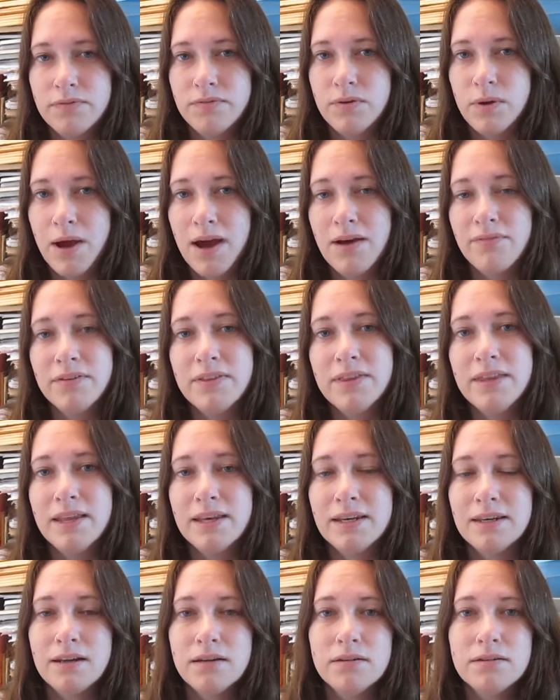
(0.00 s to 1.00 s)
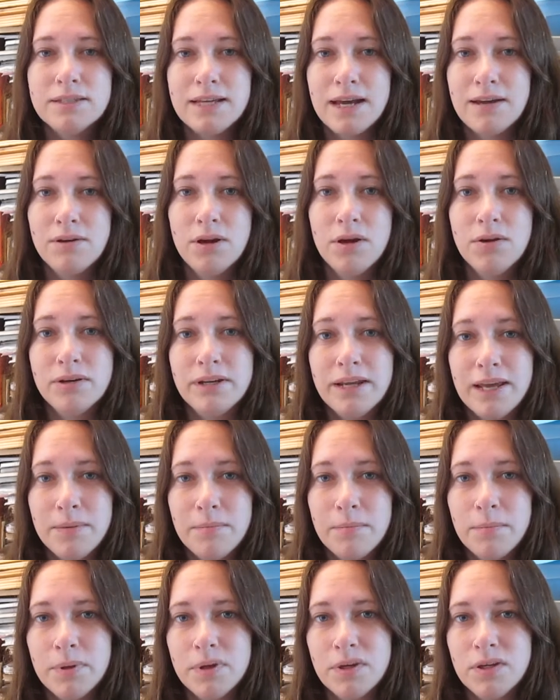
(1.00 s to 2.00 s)
haven't, then download
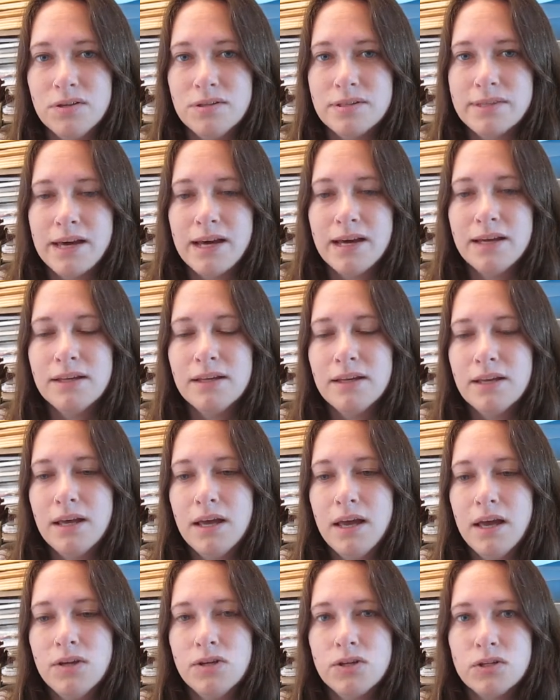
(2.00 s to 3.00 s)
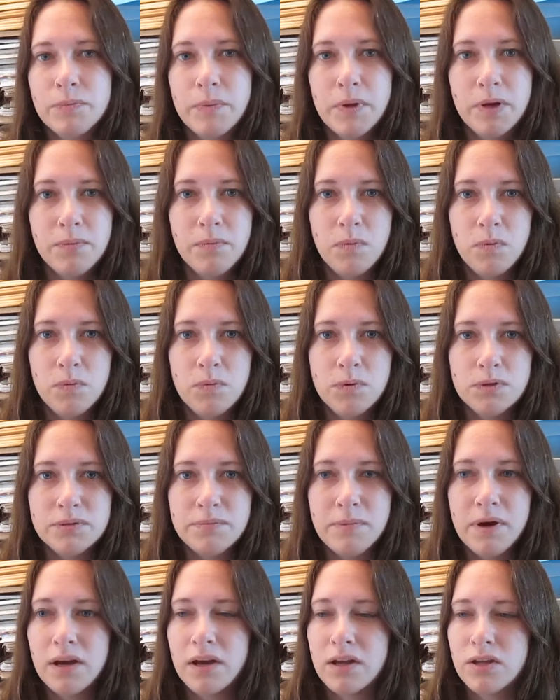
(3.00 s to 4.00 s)
GIMP and use that. Just put in
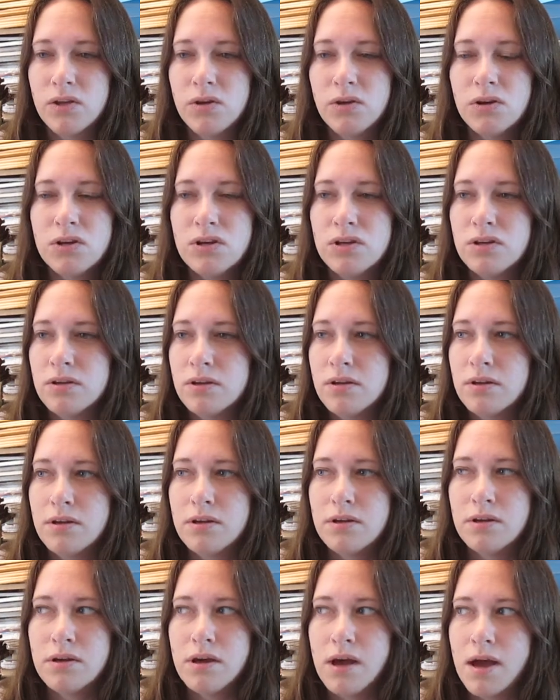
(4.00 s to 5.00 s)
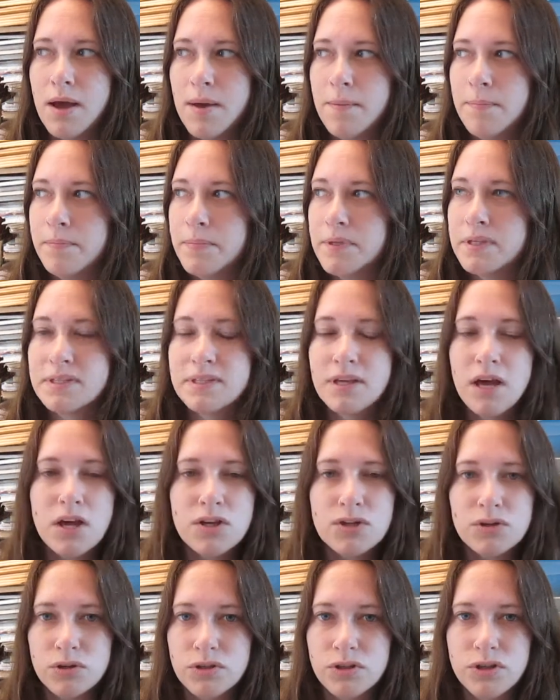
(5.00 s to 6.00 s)
watermark. You can
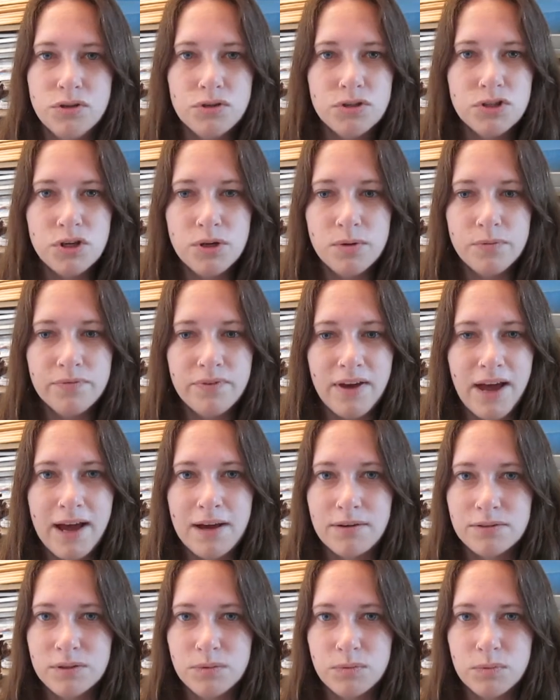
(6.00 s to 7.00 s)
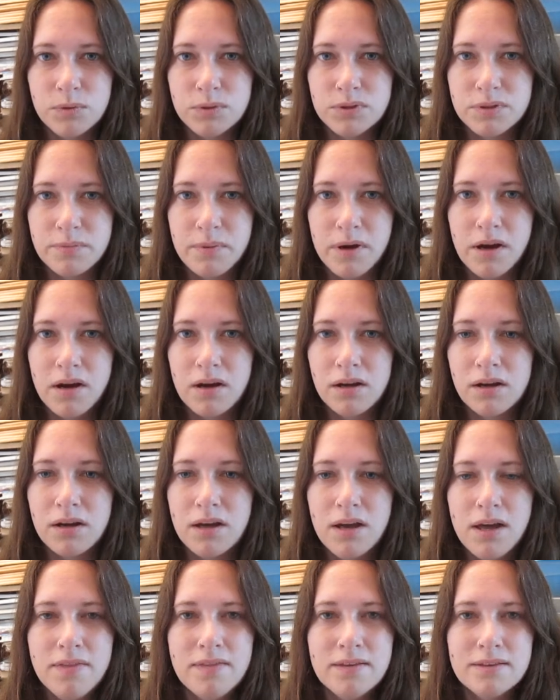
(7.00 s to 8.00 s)
search on YouTube for how to watermark.
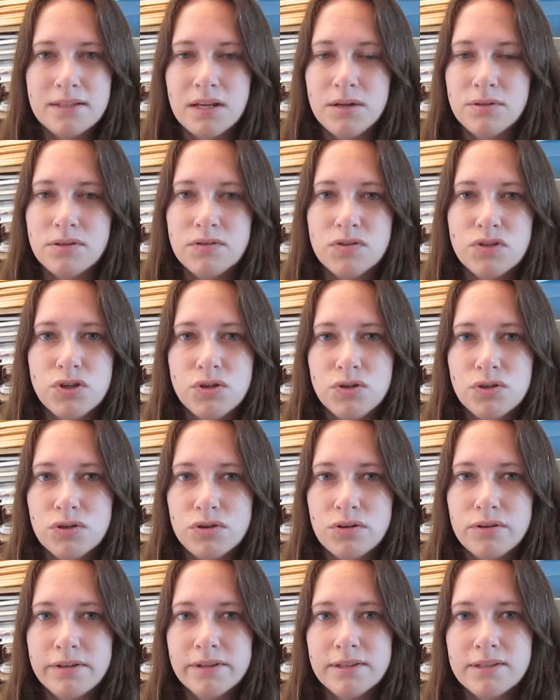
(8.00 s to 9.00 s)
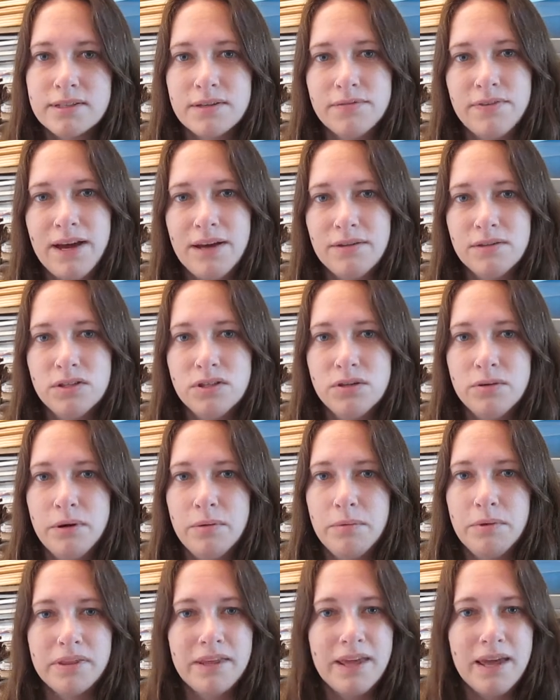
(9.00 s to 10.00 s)
There's loads of tutorials of how to do it
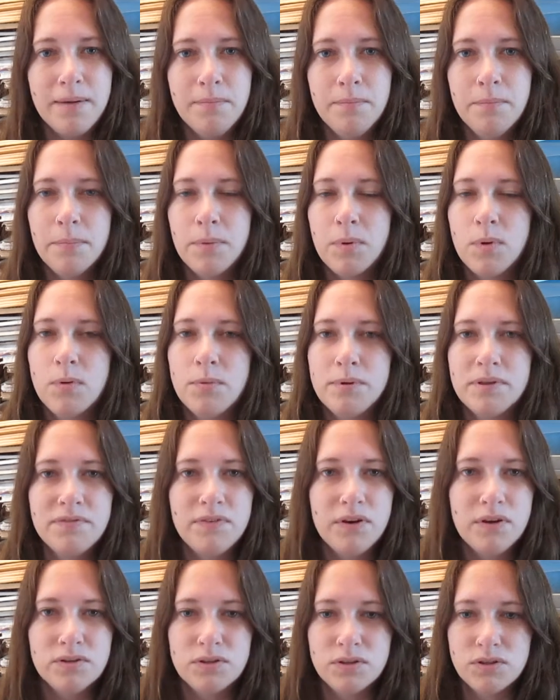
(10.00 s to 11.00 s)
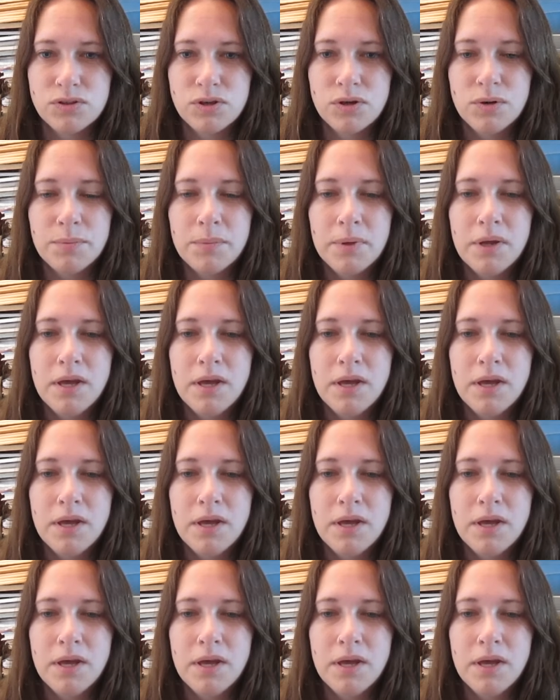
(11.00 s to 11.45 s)
with GIMP or with Photoshop.